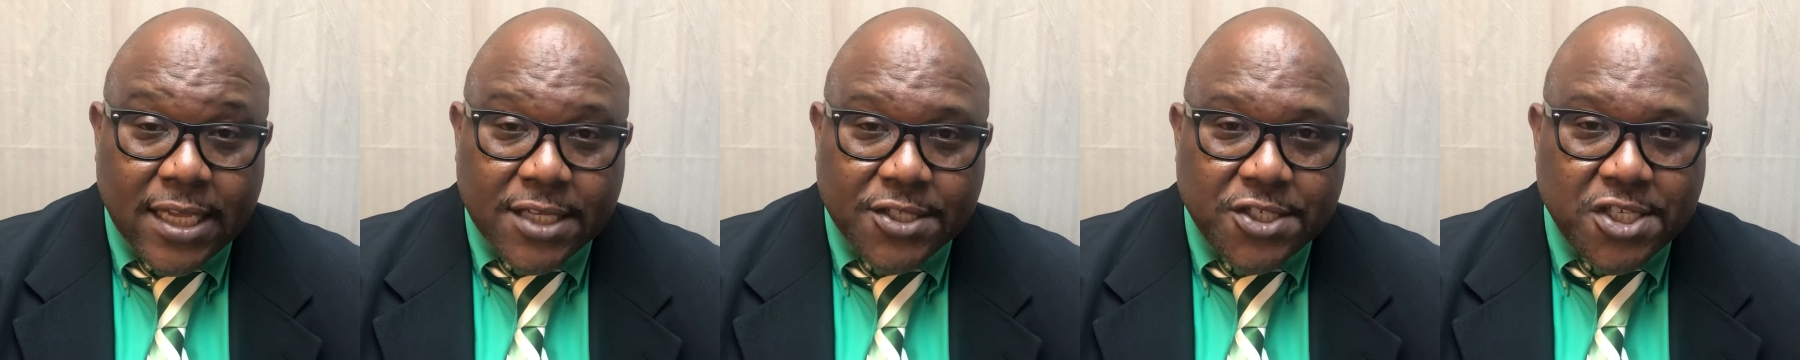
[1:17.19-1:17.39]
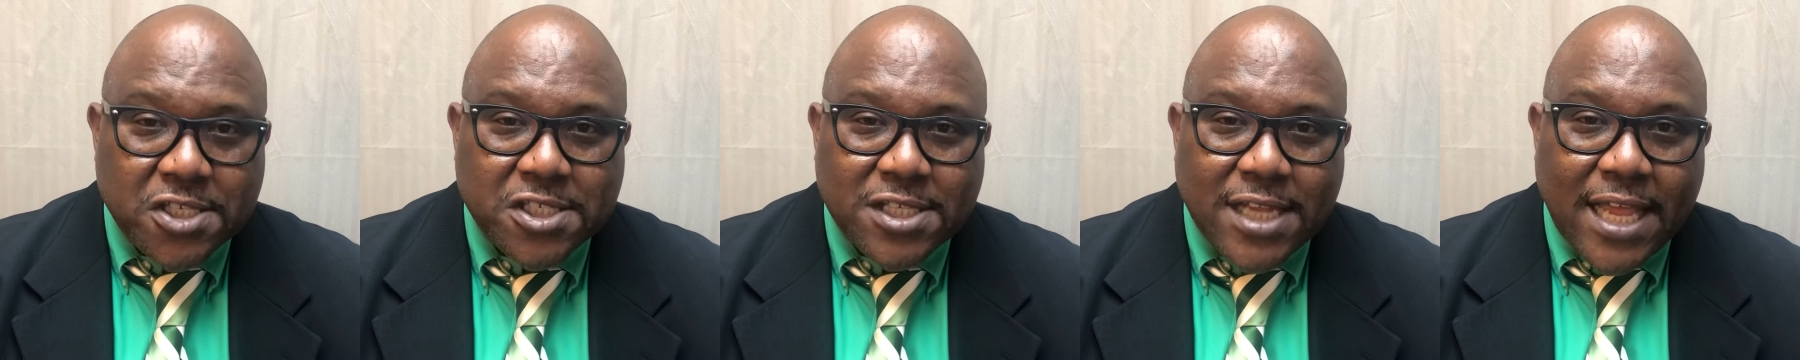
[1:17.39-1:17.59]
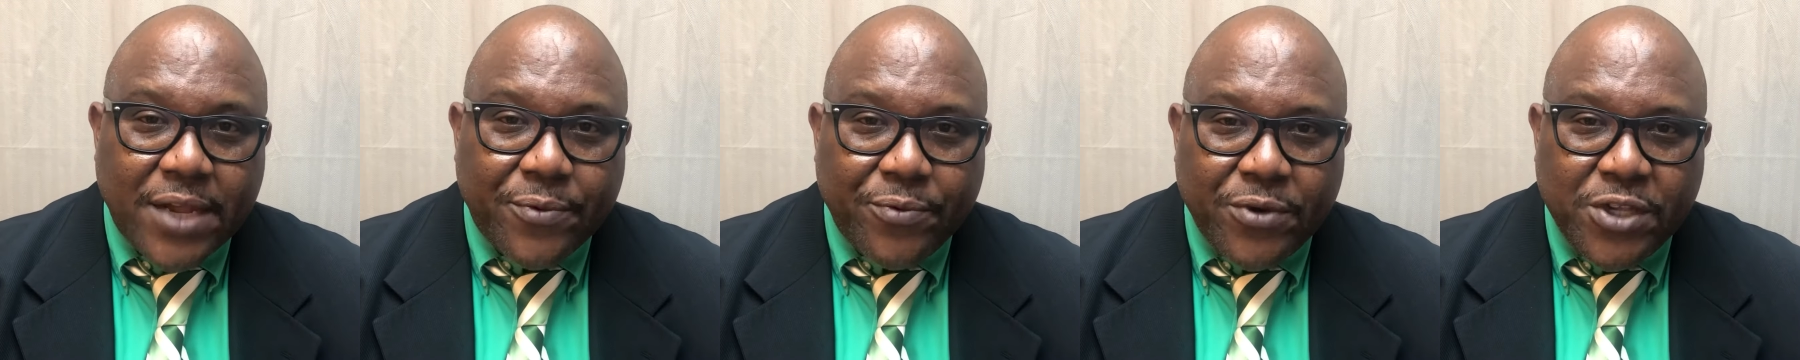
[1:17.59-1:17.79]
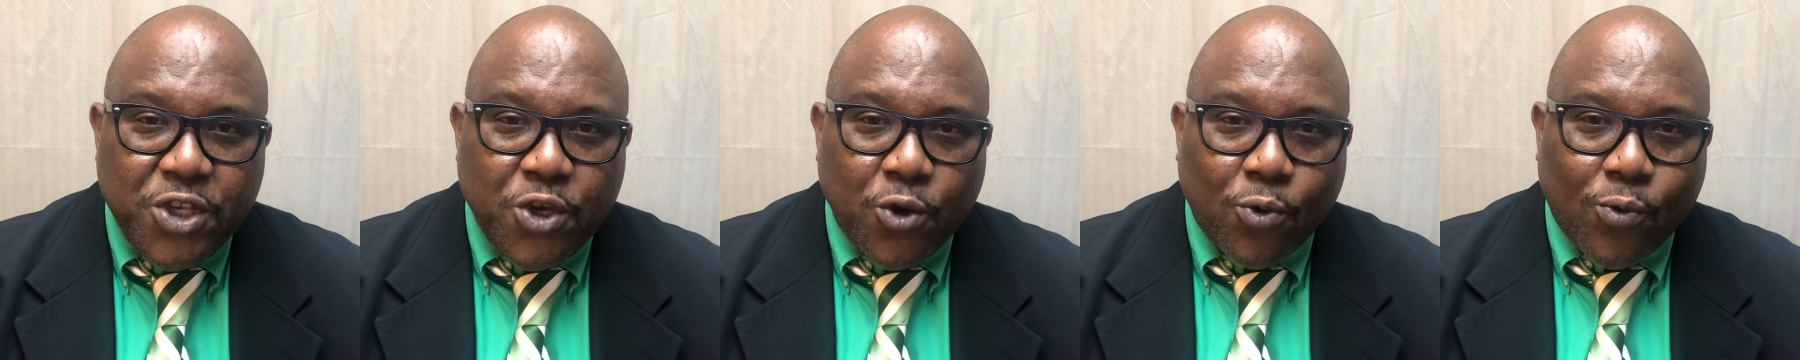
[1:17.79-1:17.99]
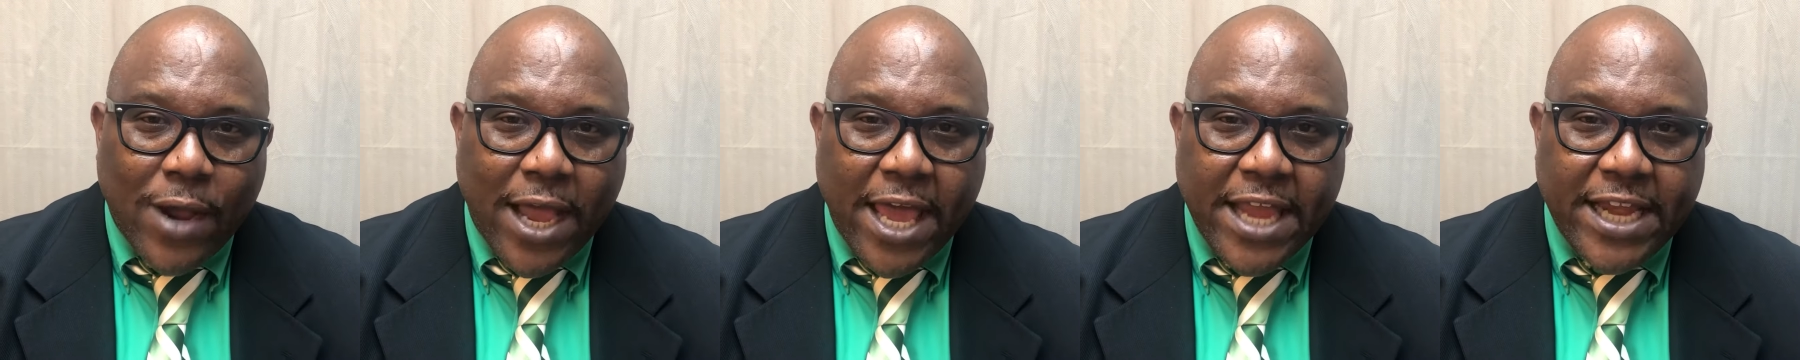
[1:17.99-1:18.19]
Just like when
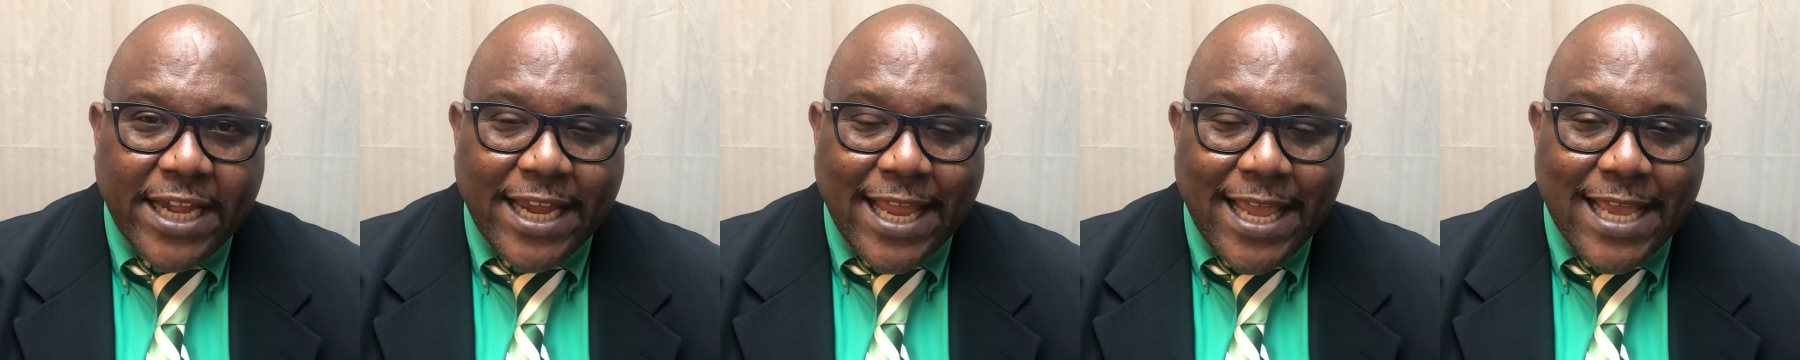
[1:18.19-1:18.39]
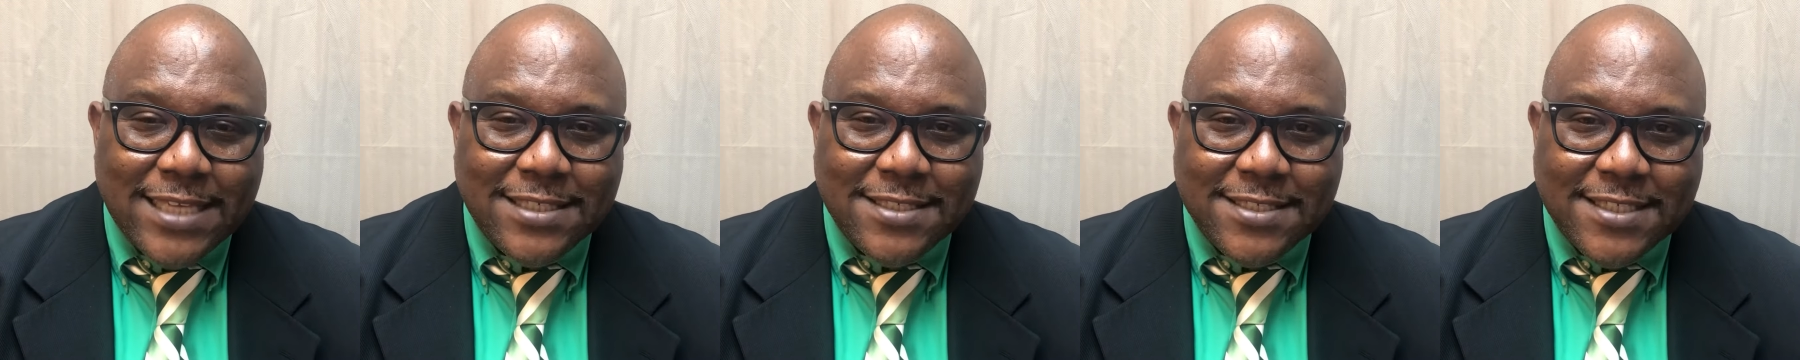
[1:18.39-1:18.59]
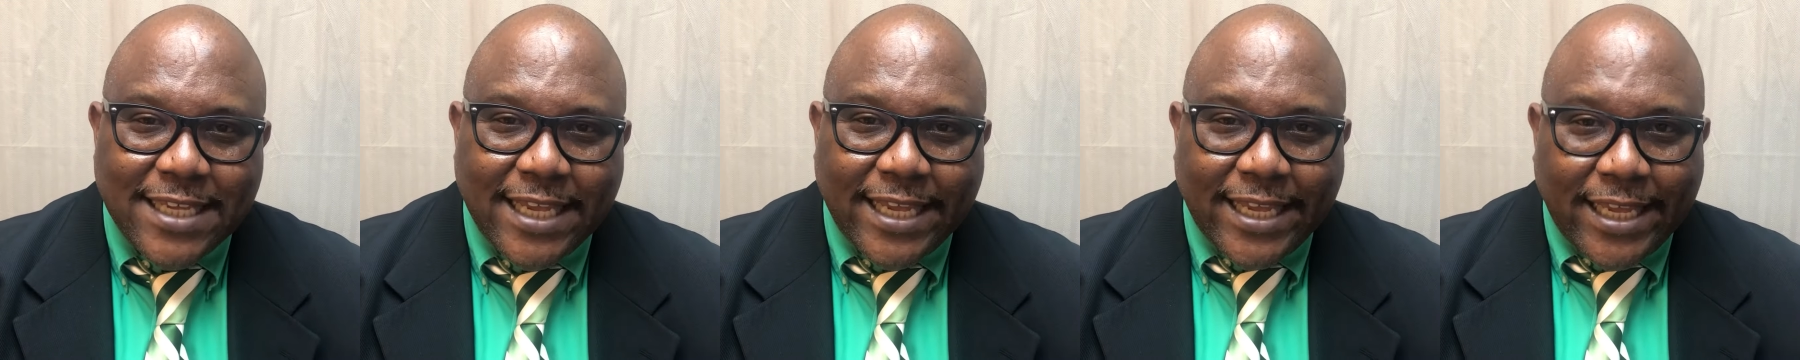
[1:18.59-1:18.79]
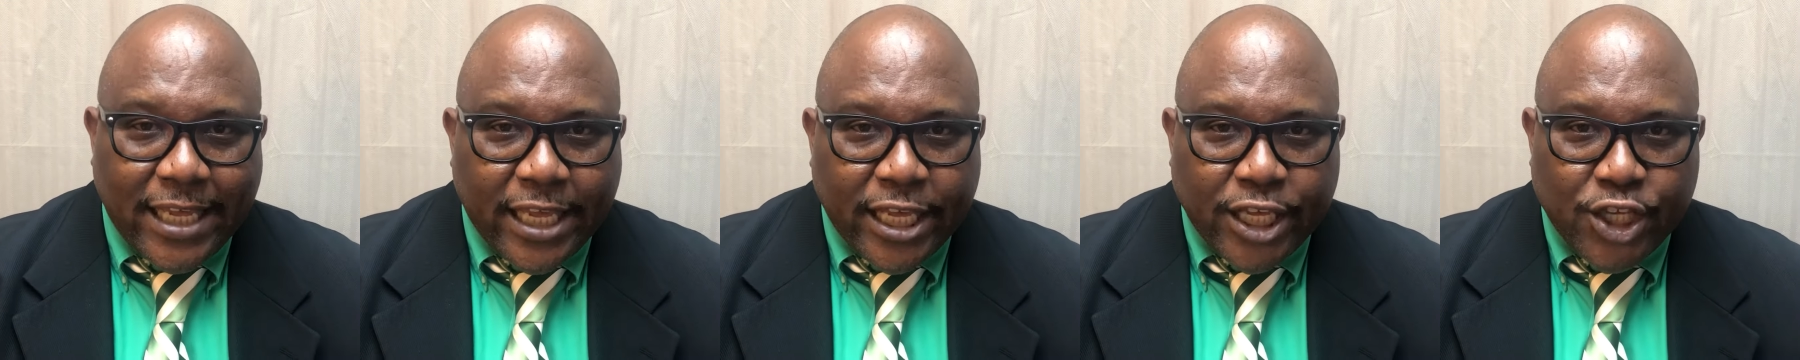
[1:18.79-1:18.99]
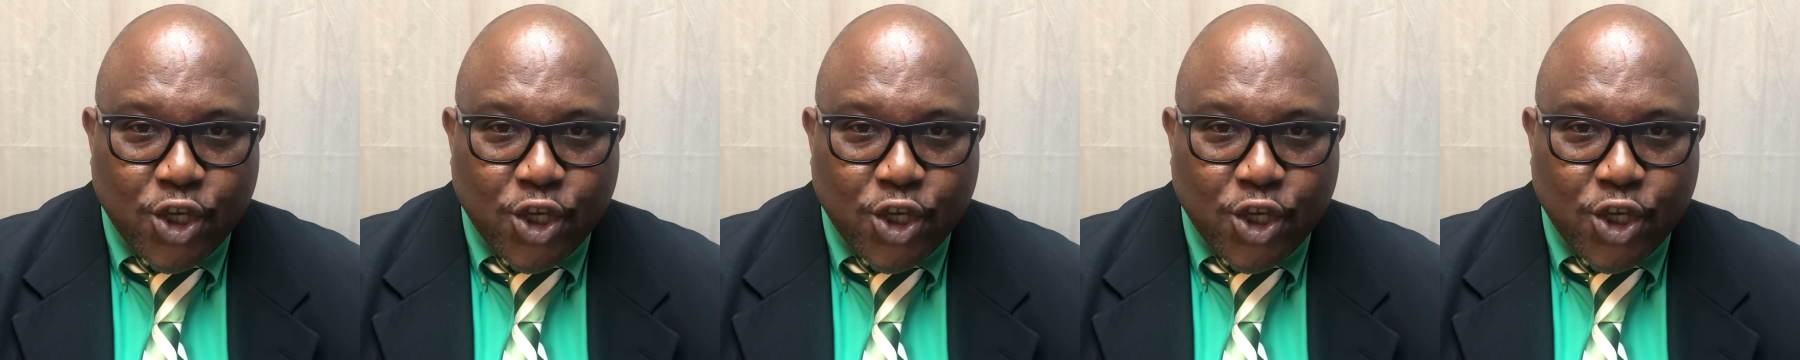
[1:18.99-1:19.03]
you write an essay,